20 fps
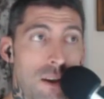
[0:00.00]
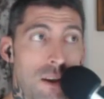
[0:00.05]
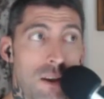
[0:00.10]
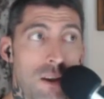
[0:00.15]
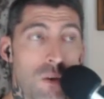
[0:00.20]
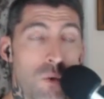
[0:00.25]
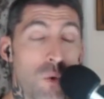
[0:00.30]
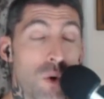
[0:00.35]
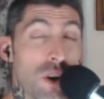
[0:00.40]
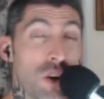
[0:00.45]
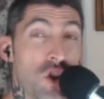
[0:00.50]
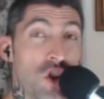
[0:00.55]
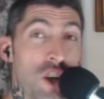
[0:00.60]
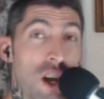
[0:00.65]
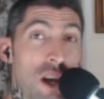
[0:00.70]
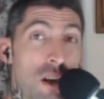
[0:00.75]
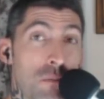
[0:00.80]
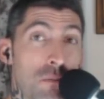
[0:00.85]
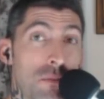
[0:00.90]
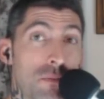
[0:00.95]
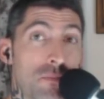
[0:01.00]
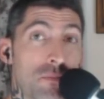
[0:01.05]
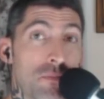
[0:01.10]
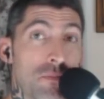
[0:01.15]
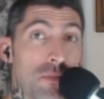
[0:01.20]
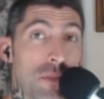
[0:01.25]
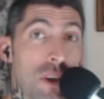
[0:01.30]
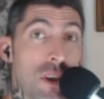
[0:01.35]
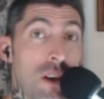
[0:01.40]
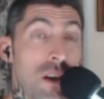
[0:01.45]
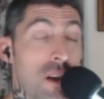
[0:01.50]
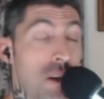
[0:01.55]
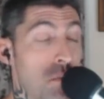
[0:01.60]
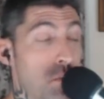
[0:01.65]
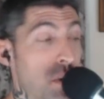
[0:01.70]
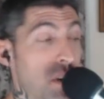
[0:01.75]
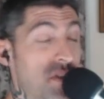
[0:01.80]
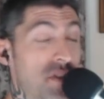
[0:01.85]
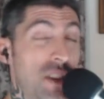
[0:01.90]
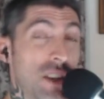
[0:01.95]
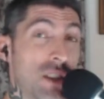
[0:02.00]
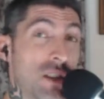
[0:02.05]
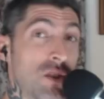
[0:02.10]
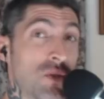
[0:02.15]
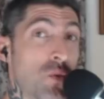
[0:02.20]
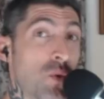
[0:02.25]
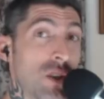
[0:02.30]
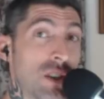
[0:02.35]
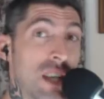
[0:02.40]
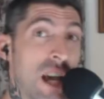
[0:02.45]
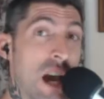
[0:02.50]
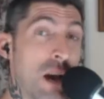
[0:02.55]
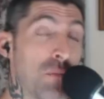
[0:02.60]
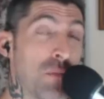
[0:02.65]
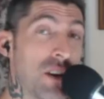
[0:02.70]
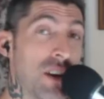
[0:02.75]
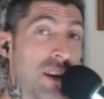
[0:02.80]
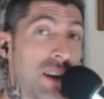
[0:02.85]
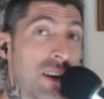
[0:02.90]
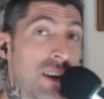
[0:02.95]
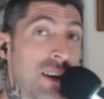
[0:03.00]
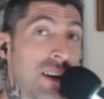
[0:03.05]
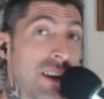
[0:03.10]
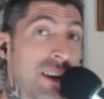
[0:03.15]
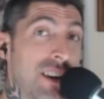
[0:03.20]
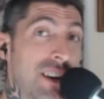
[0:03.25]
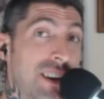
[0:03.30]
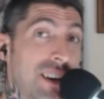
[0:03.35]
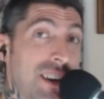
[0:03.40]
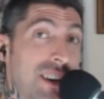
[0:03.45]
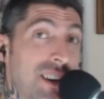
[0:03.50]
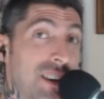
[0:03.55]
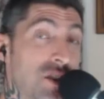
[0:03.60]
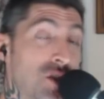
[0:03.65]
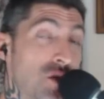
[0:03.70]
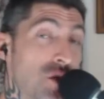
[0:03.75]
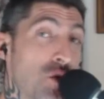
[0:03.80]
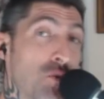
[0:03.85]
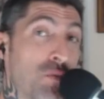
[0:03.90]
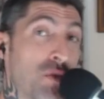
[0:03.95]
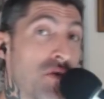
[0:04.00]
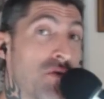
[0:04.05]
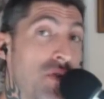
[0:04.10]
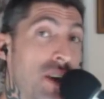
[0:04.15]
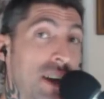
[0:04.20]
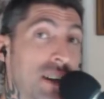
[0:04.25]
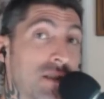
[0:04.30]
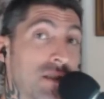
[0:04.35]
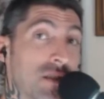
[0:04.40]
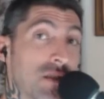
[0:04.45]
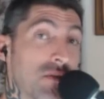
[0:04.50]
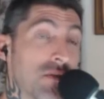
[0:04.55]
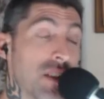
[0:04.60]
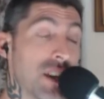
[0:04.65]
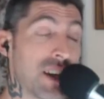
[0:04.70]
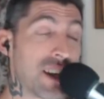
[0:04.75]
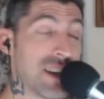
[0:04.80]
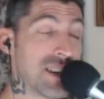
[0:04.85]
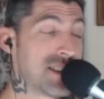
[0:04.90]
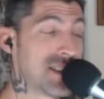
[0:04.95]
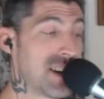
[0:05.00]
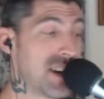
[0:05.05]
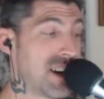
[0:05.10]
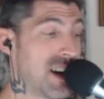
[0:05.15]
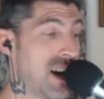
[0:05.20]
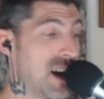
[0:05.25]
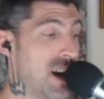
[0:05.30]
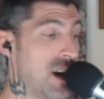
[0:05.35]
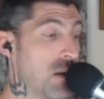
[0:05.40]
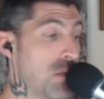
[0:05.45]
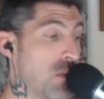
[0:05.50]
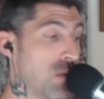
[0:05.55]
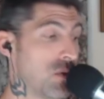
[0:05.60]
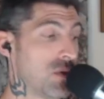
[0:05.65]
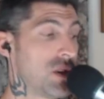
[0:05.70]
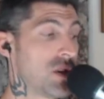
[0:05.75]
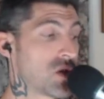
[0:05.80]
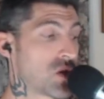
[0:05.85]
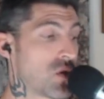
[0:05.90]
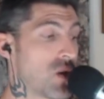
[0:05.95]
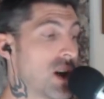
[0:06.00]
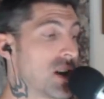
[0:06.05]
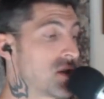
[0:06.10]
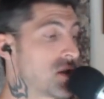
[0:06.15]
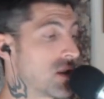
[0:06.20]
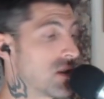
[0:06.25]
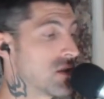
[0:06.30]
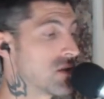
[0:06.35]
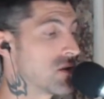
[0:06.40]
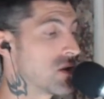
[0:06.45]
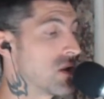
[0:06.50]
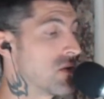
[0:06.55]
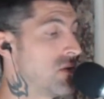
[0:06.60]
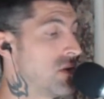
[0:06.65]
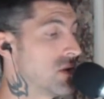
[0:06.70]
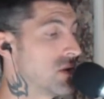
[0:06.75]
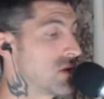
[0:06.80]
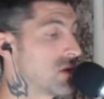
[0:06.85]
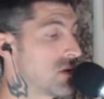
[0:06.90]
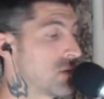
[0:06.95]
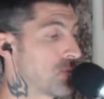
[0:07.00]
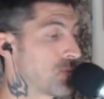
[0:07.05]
What a shame. But this is what's happening. It is so pervasive. Like I said, I'm only scratching the surface.